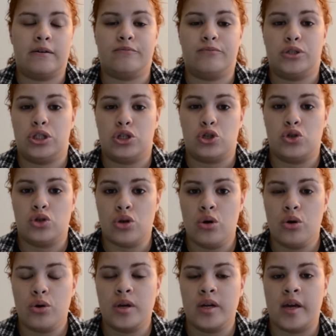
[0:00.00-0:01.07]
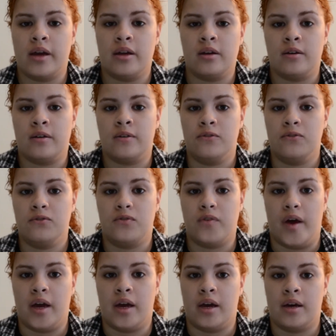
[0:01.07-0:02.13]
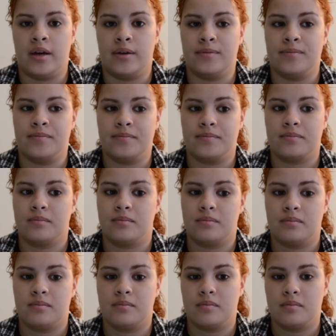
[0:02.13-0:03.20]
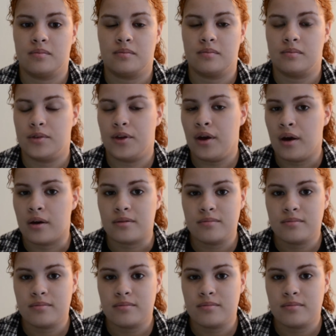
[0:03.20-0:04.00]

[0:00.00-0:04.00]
She's so creative, and yeah.